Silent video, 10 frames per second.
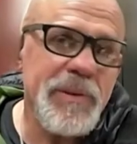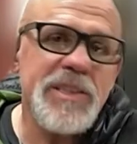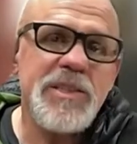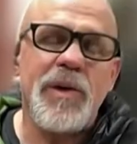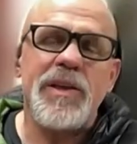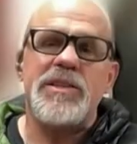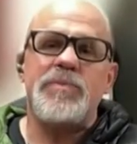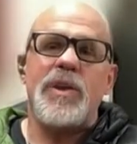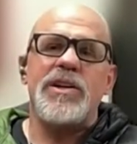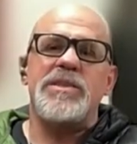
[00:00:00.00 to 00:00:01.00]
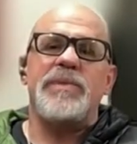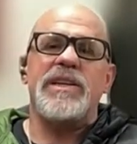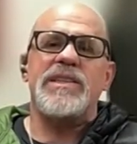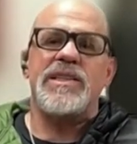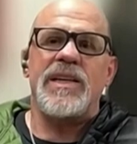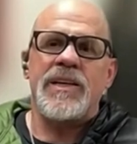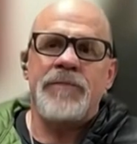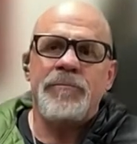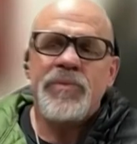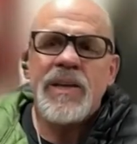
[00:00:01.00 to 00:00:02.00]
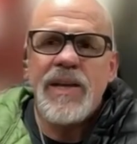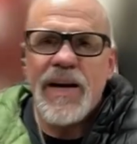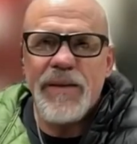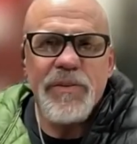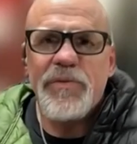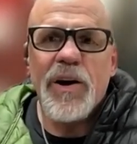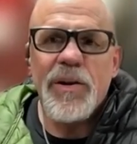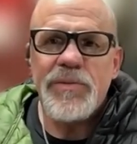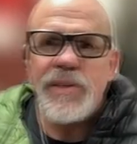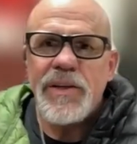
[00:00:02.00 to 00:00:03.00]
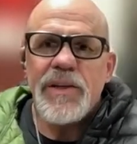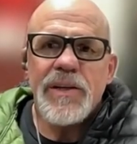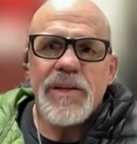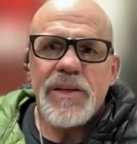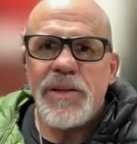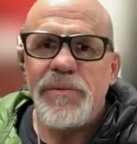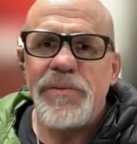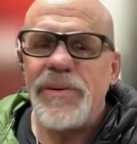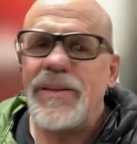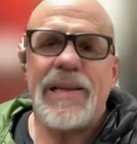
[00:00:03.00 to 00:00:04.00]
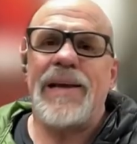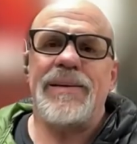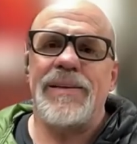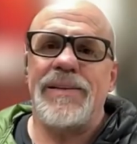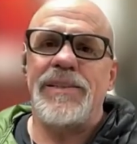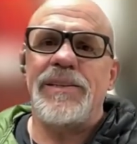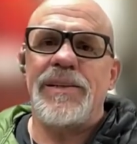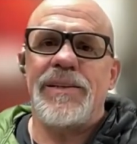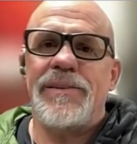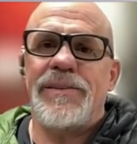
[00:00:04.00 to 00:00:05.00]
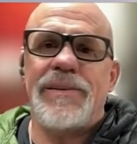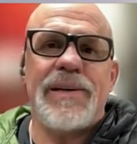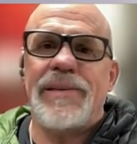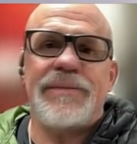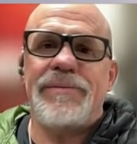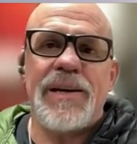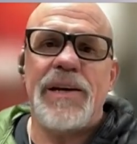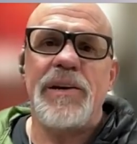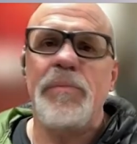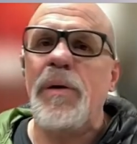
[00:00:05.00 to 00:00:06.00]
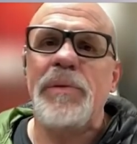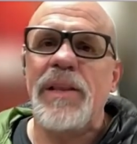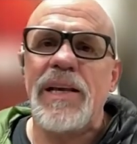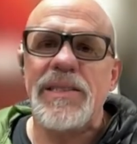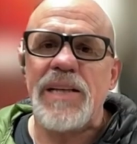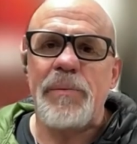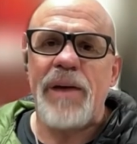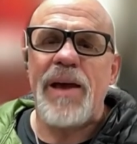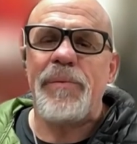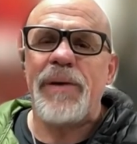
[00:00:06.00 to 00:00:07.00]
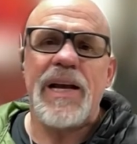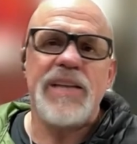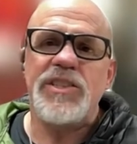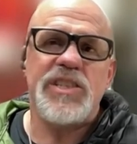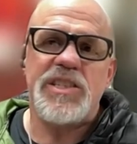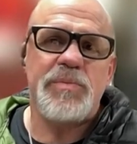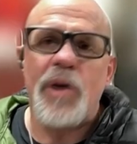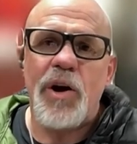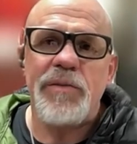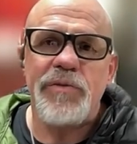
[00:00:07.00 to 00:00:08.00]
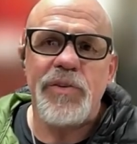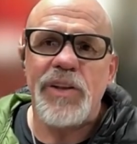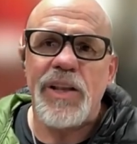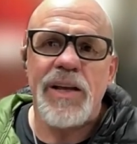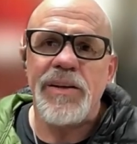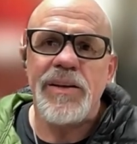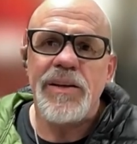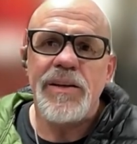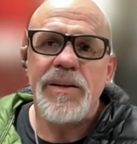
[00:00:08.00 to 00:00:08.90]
Maybe the sparring. The sparring is the biggest thing I've evolved. You know, I don't even remember the last time I had my guys just sparring full on,